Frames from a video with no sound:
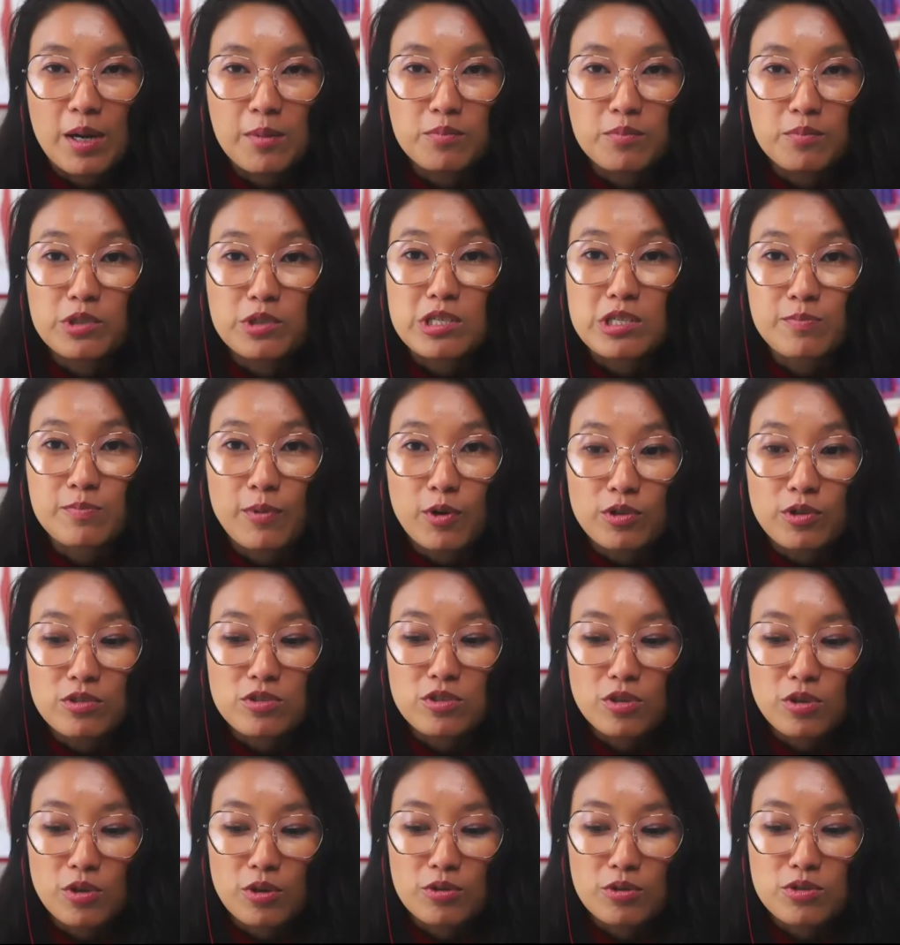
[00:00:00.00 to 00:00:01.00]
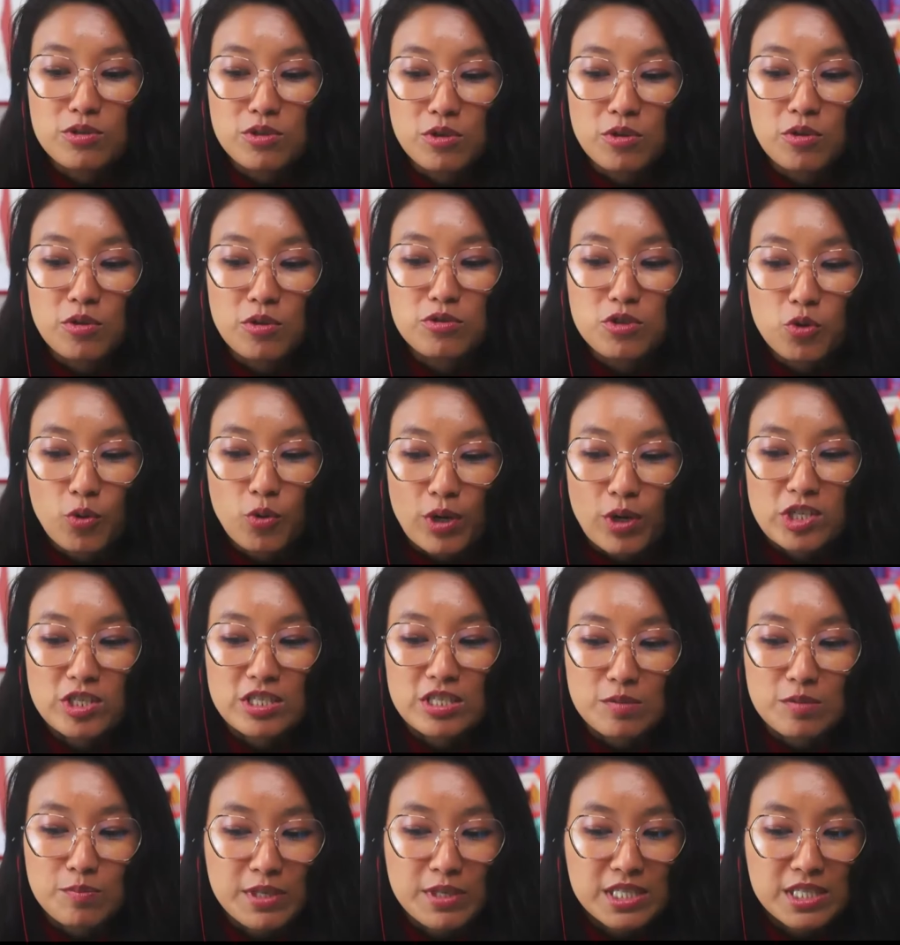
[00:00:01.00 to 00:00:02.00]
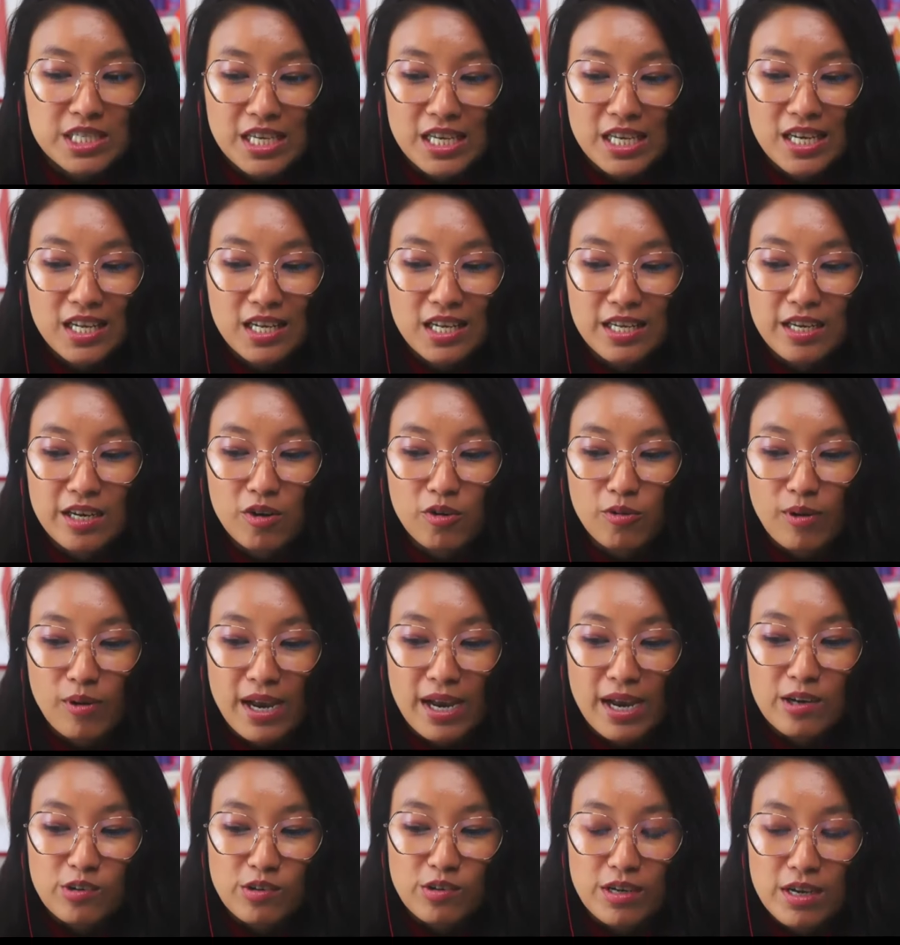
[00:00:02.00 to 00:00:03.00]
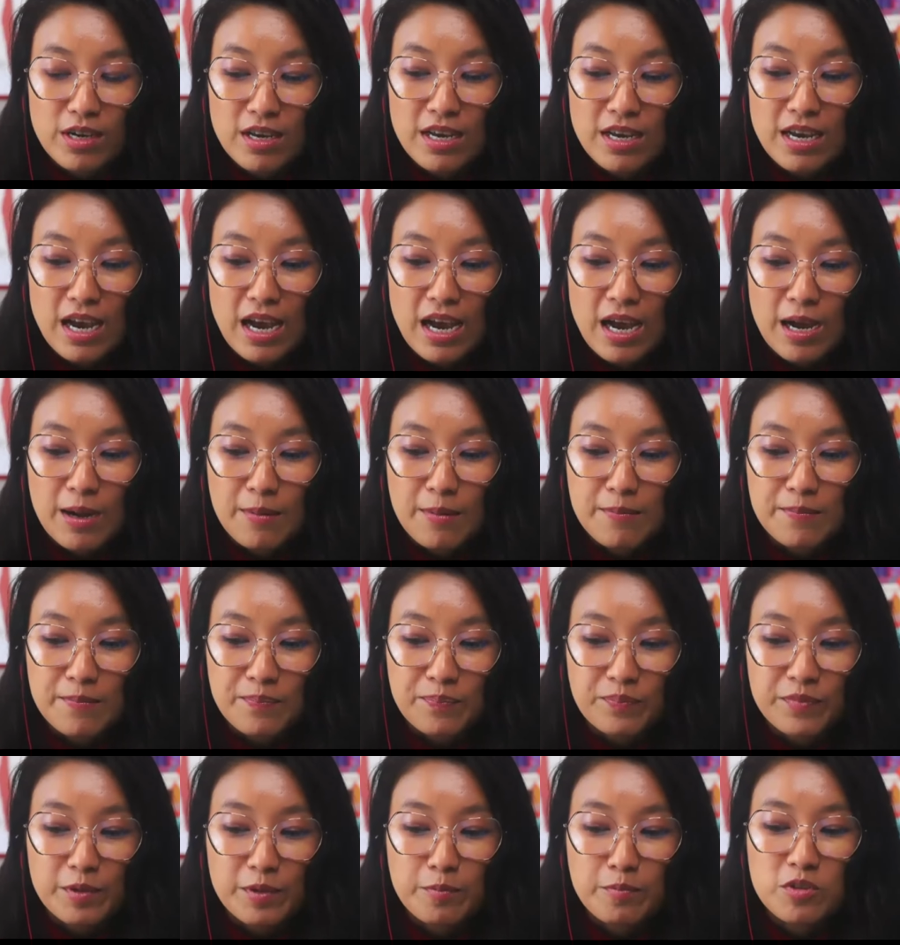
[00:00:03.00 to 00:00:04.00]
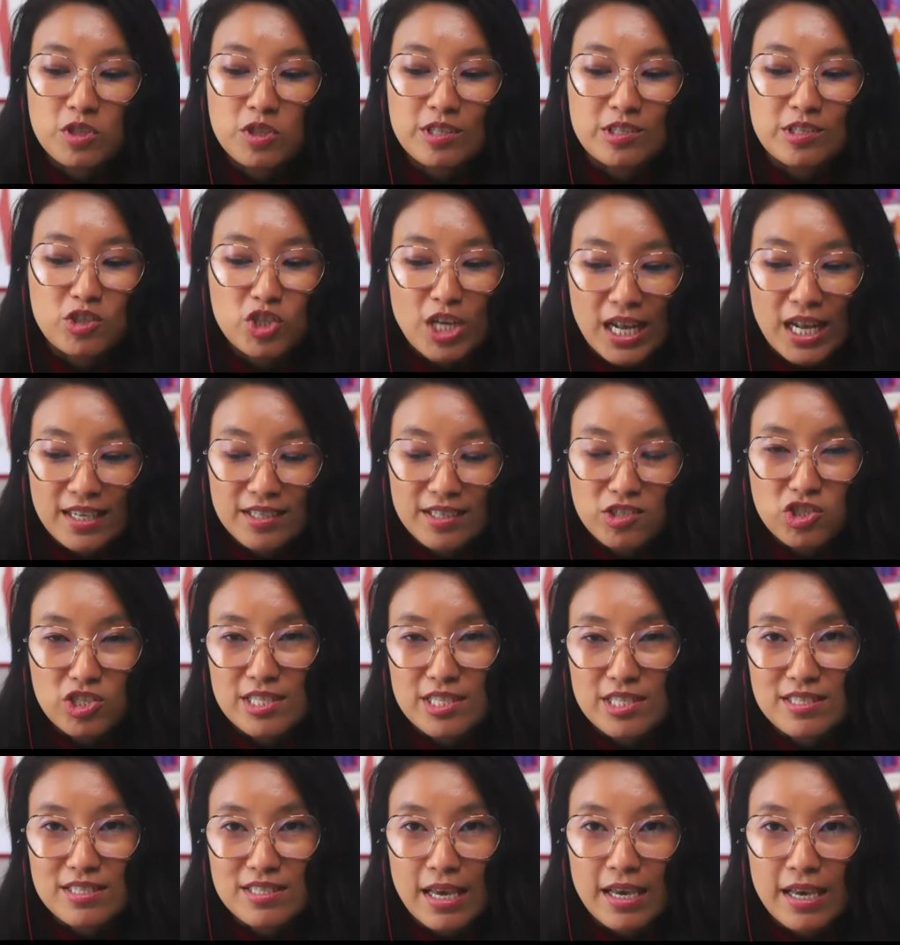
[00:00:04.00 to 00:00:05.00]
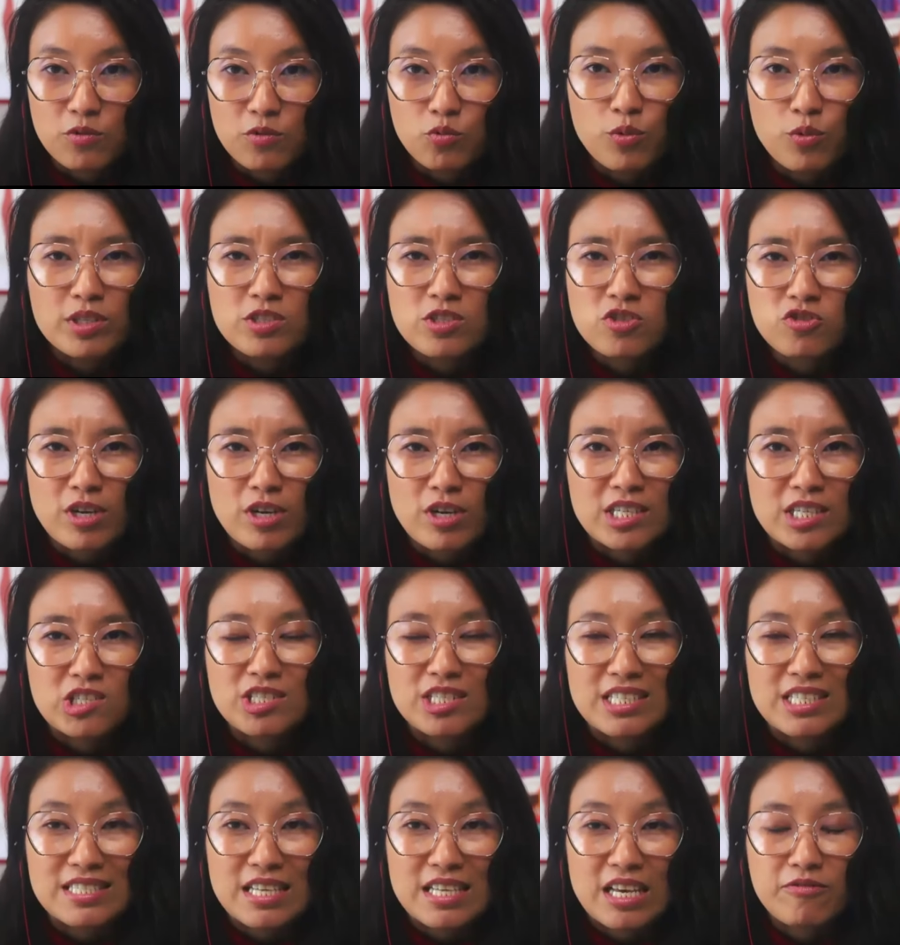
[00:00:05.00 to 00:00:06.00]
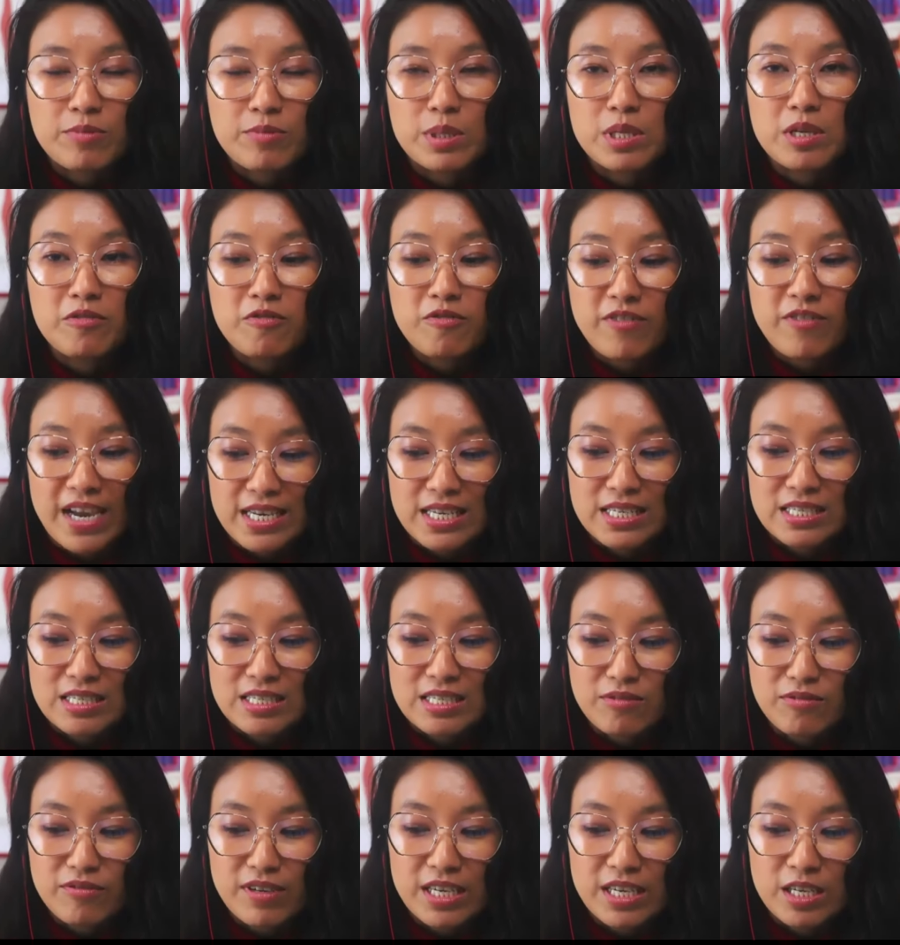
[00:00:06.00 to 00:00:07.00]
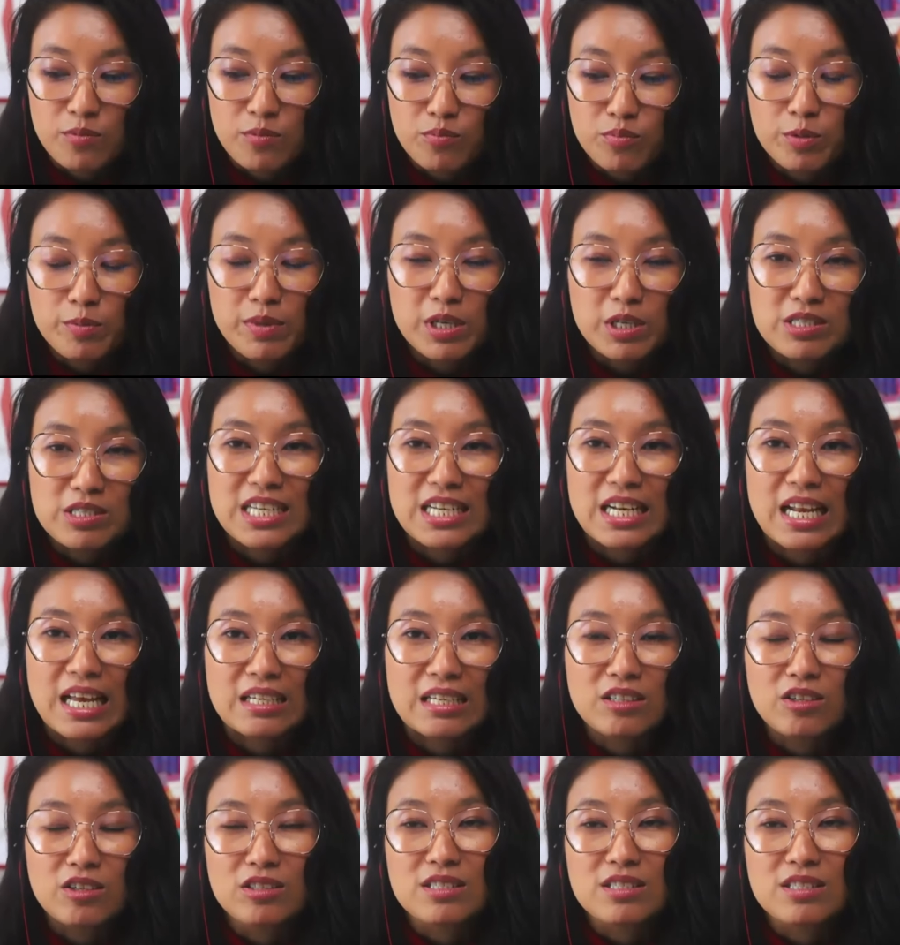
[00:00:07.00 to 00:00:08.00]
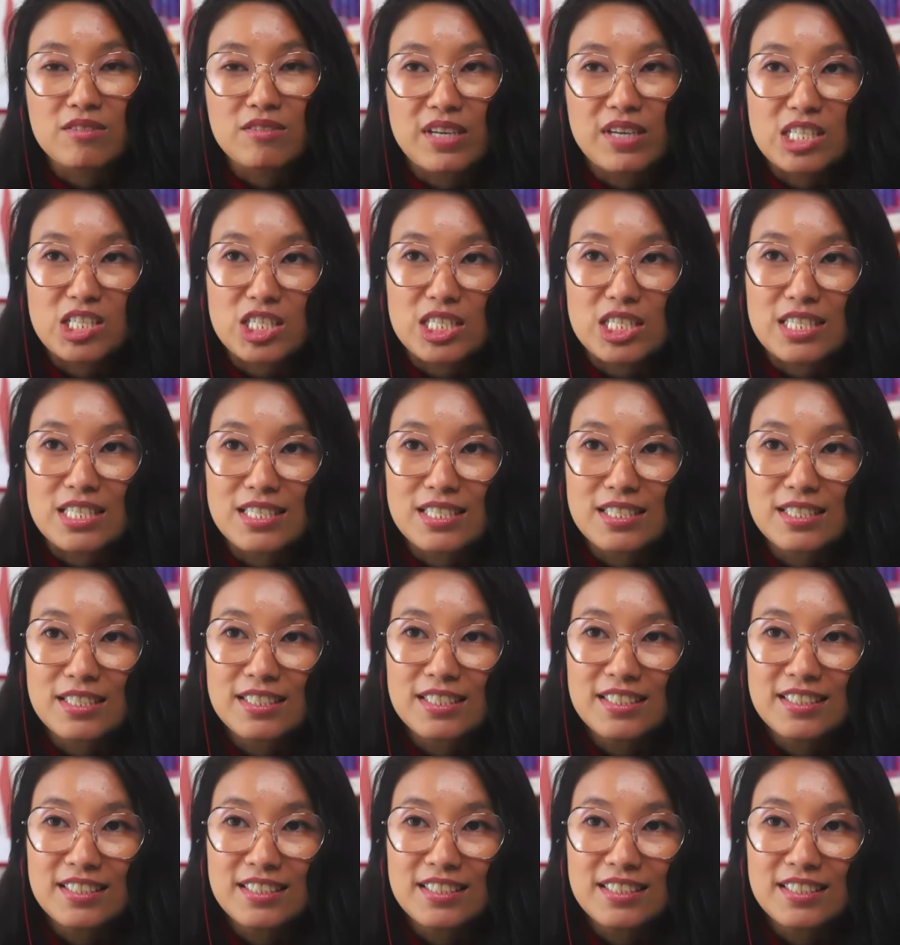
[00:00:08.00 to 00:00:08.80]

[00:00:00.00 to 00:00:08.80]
respond to those questions, particularly around the challenges and what strategies have been effective in promoting land conservation